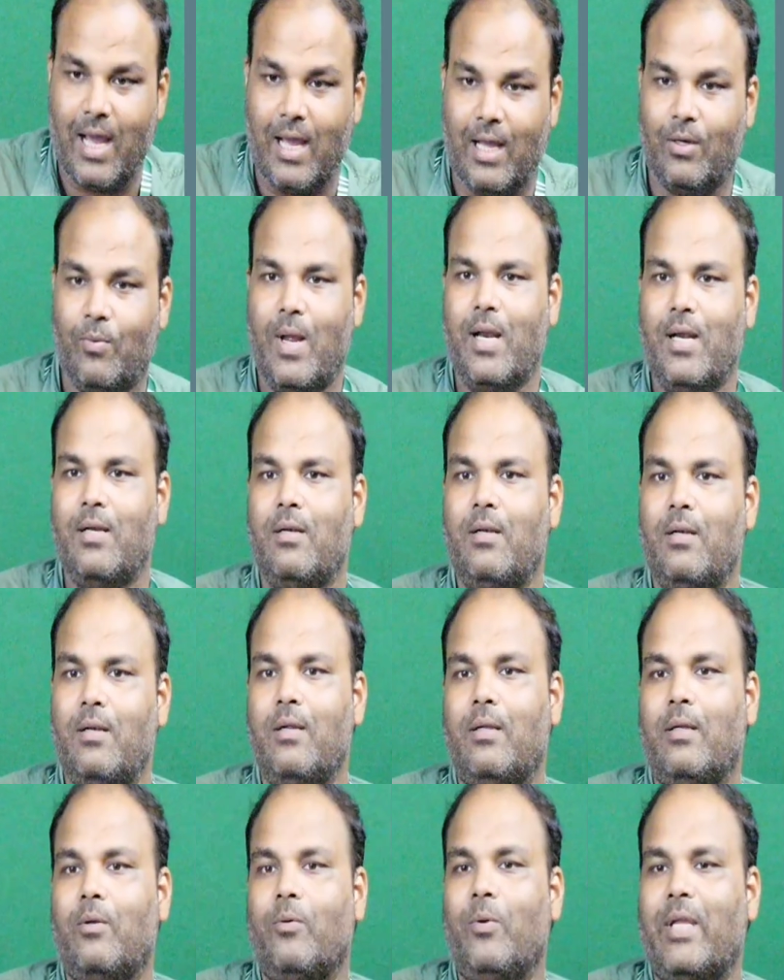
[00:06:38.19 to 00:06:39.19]
R1
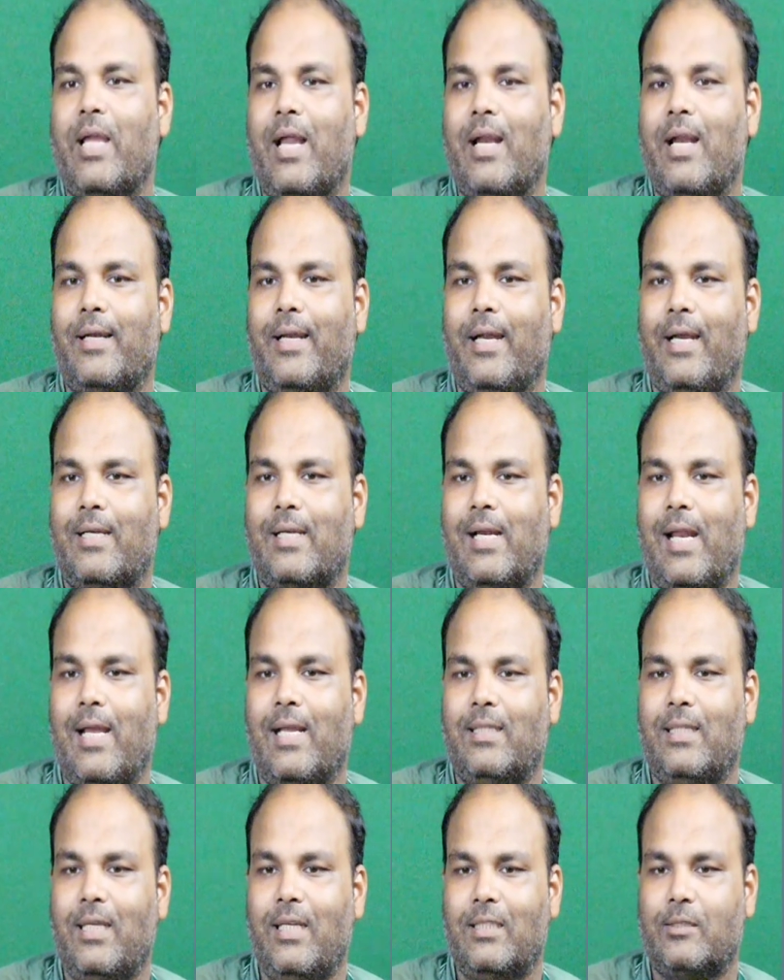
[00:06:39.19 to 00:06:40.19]
we can get
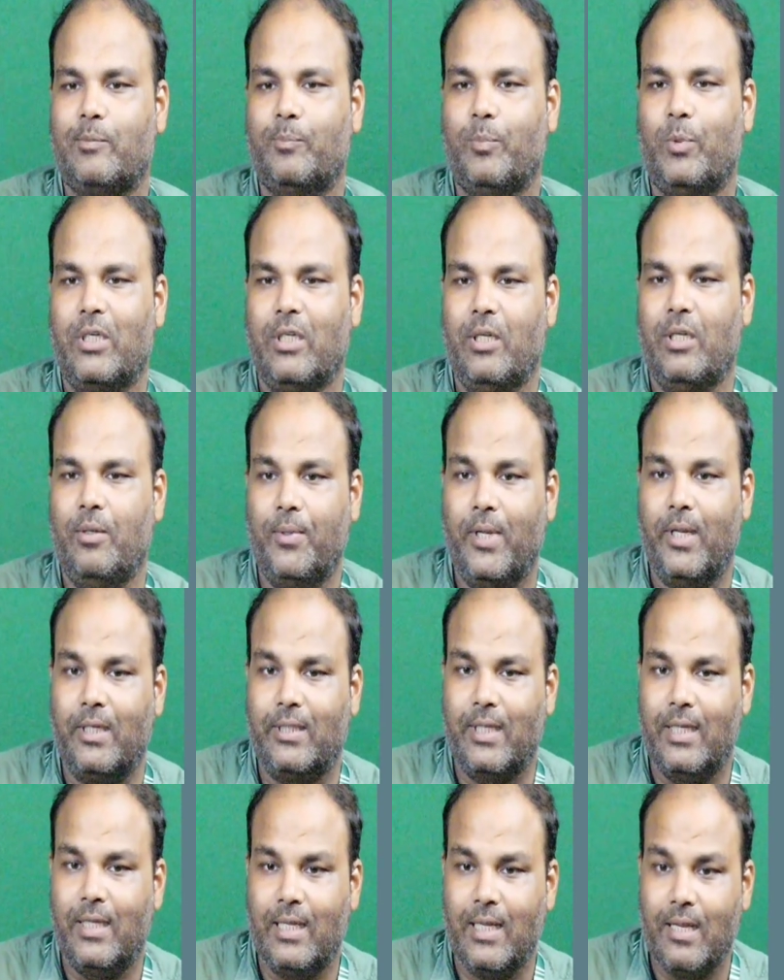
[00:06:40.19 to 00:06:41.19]
like this. But if you are
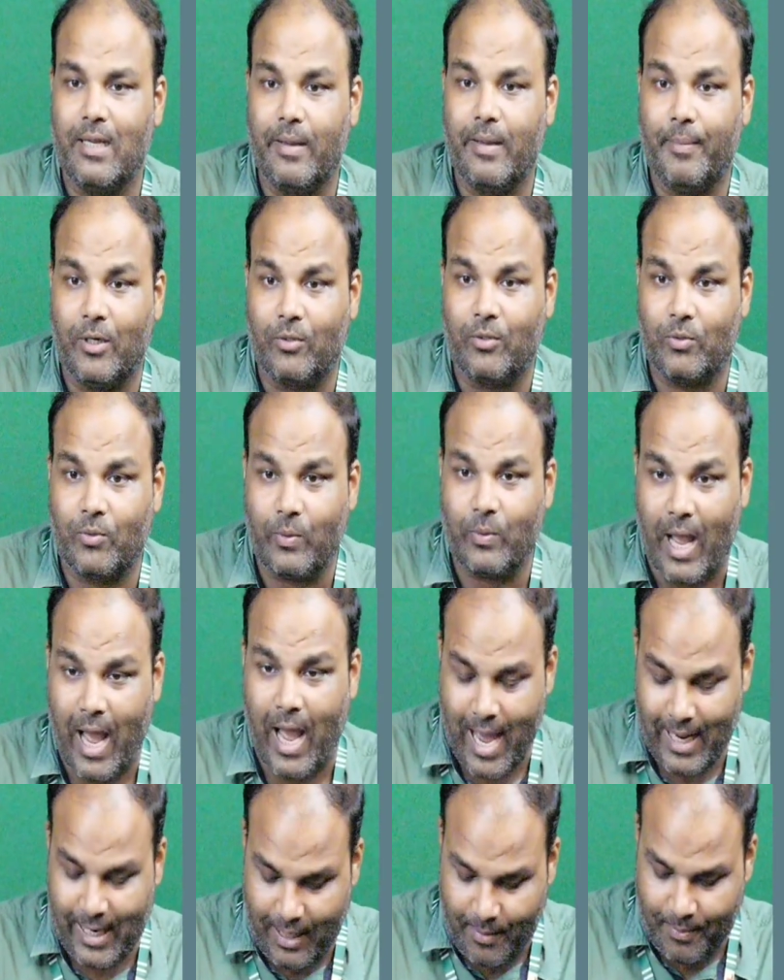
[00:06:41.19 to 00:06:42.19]
thinking about
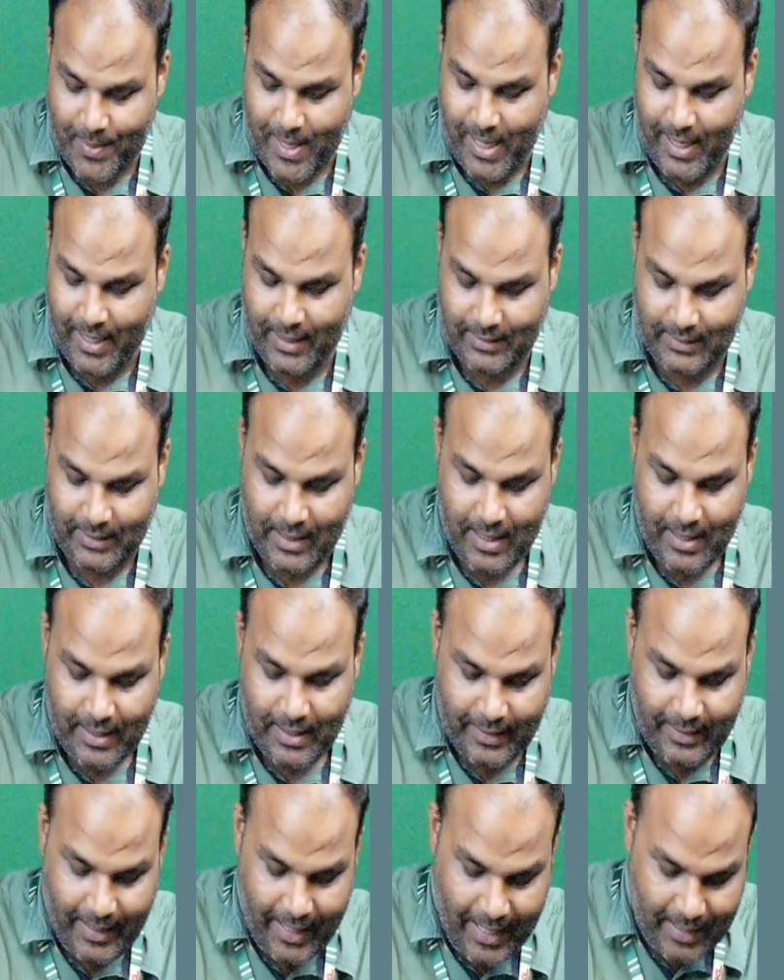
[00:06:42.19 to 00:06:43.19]
RF case,
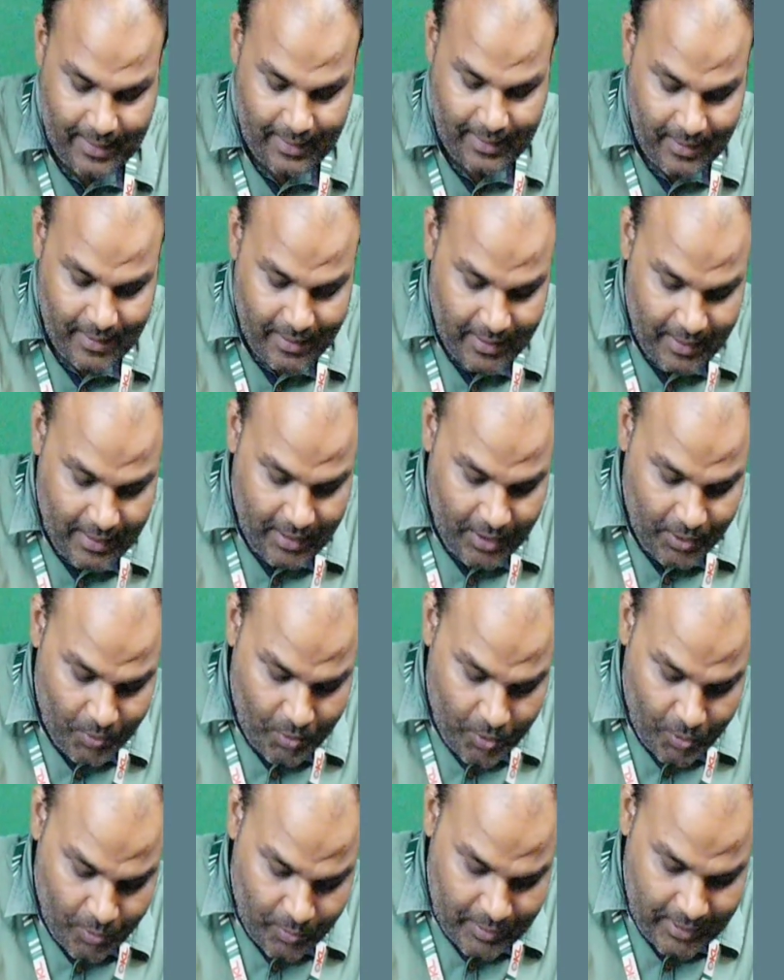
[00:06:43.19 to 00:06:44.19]
then
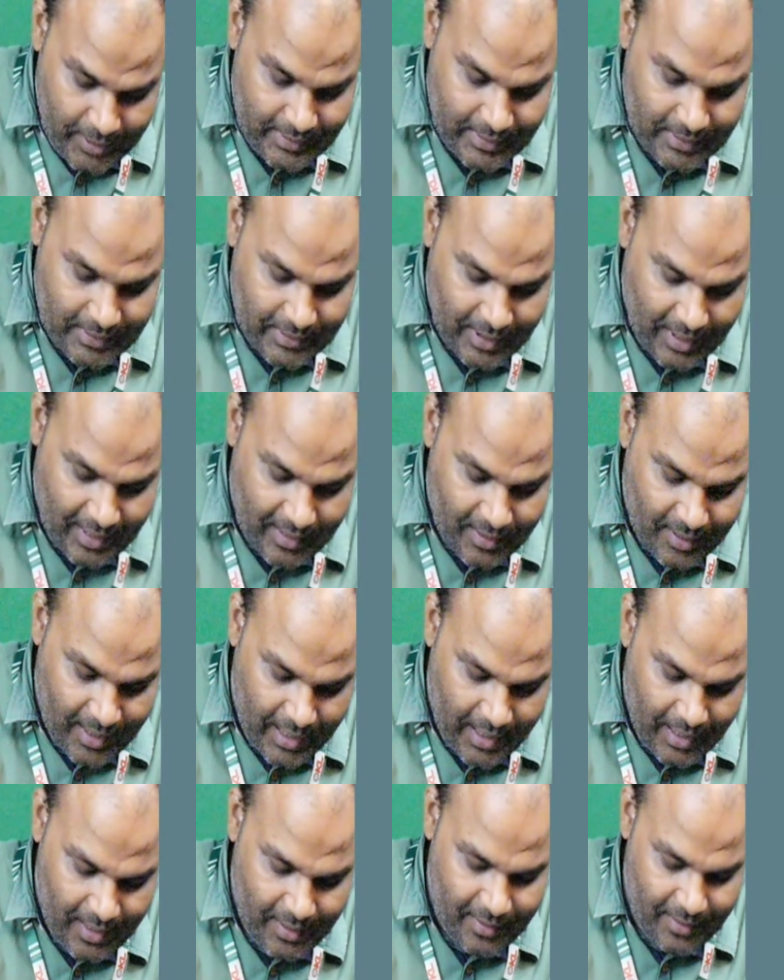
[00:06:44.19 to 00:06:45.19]
due to this
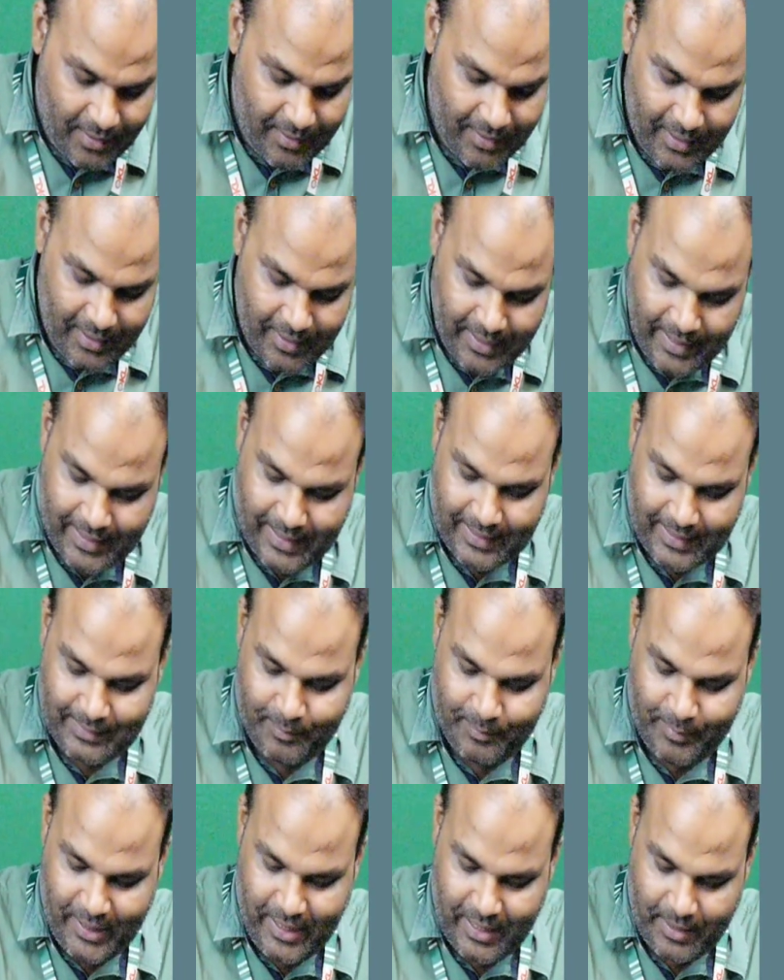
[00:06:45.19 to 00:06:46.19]
circle, it
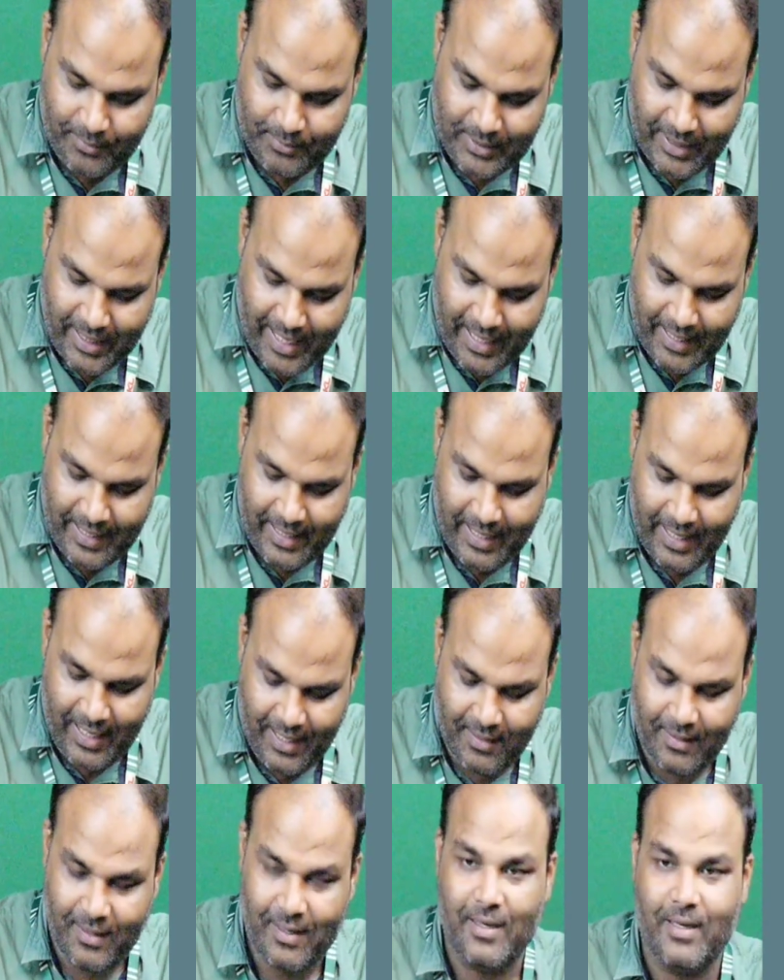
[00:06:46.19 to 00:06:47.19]
is behaves like
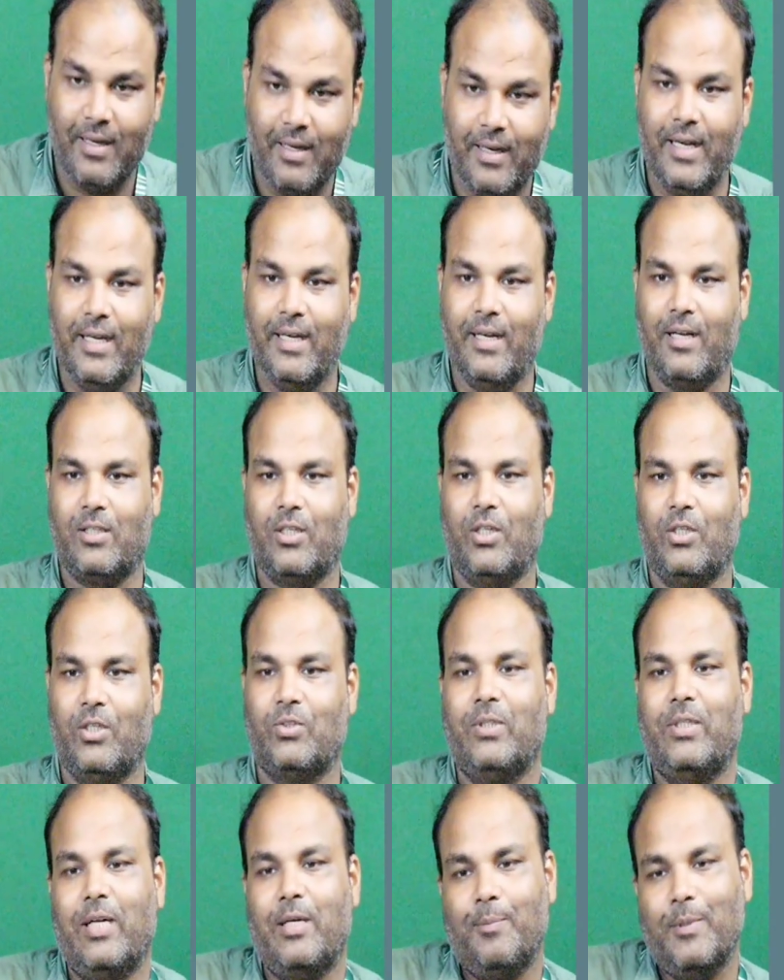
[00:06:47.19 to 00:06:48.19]
an inductor.
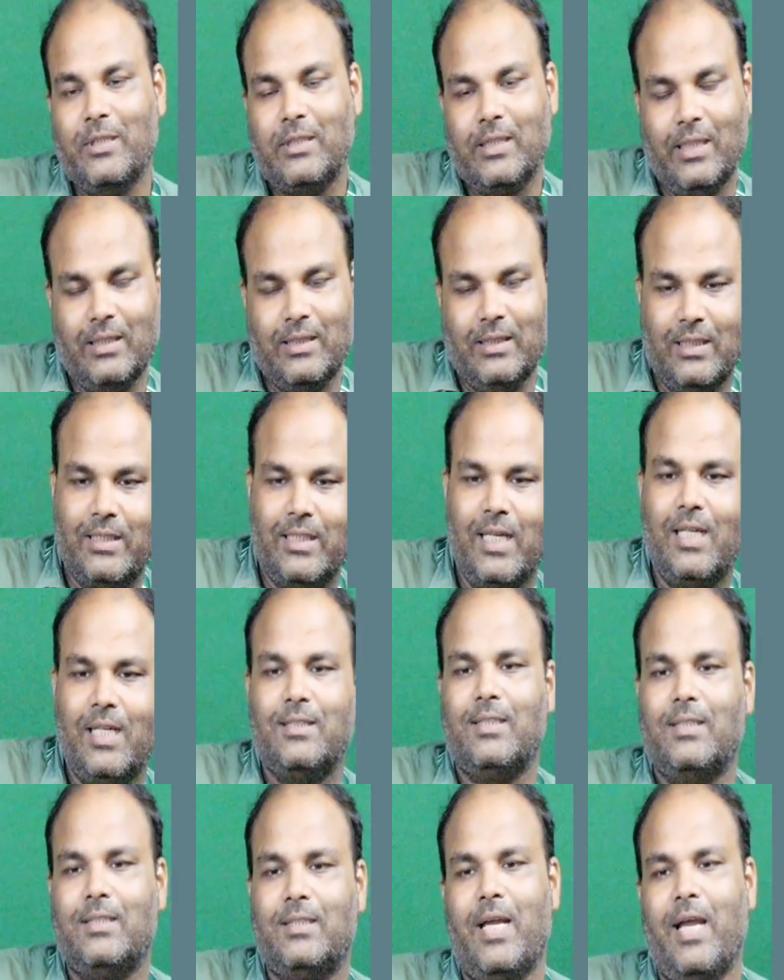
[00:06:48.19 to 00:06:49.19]
So that means
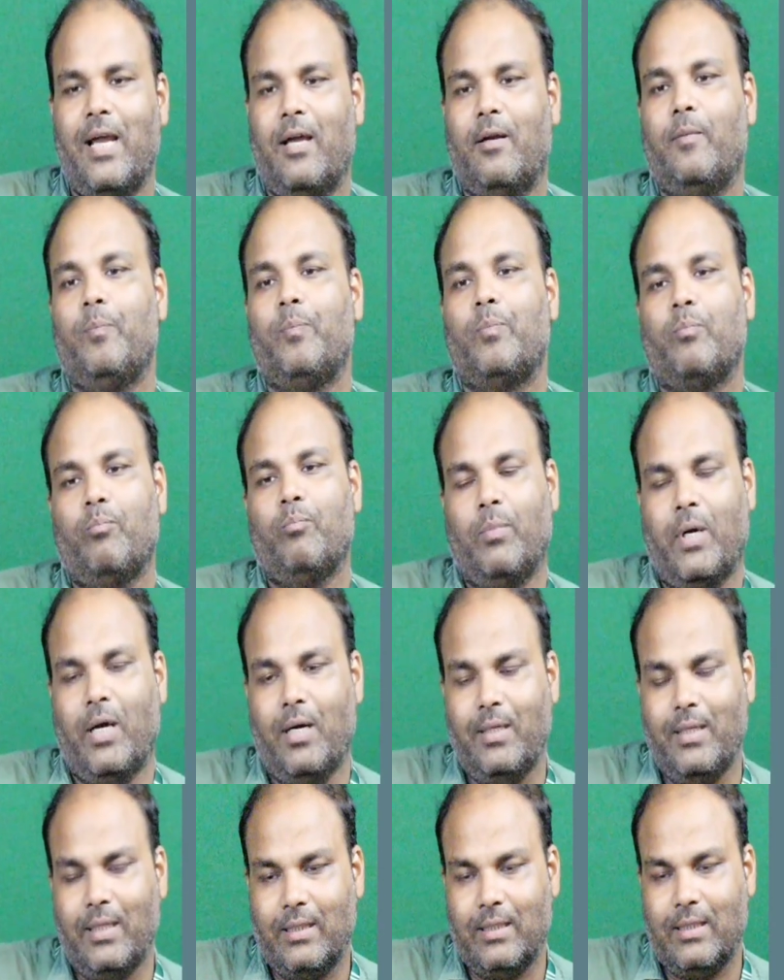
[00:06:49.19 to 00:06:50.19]
resistance is there,
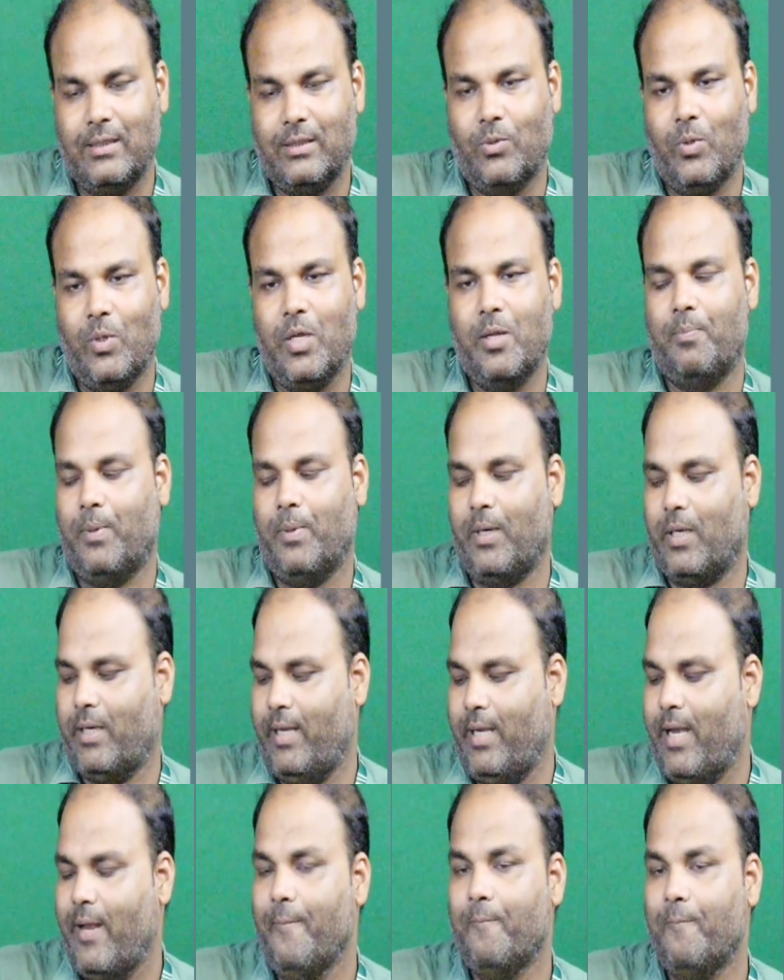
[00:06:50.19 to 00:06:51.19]
but it is going for
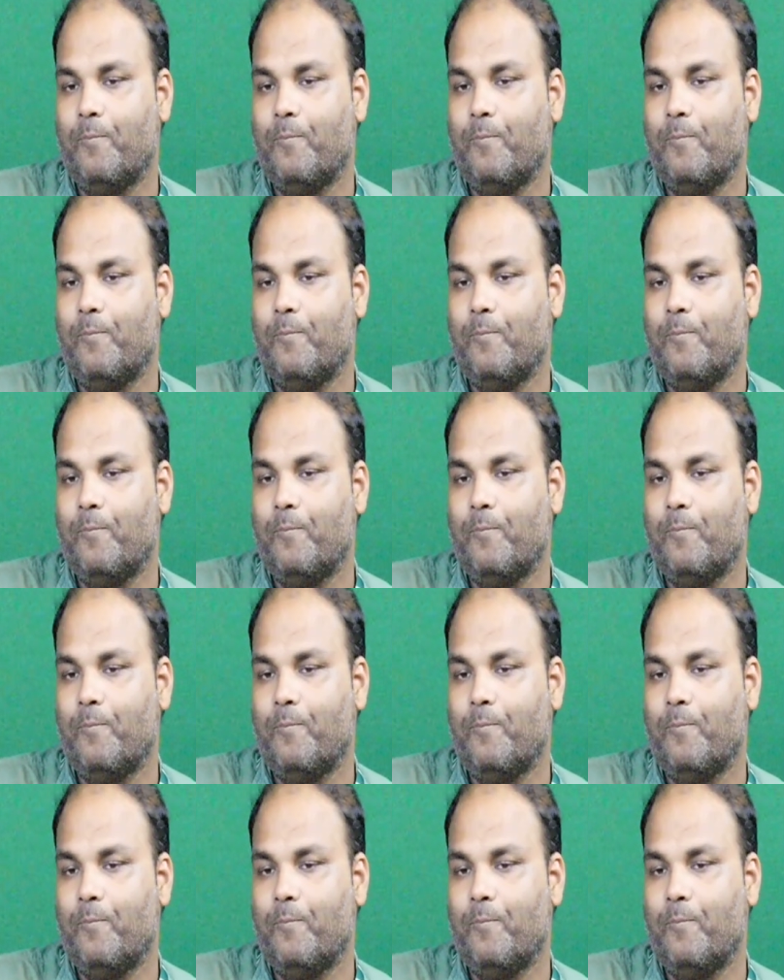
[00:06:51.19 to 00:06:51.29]
a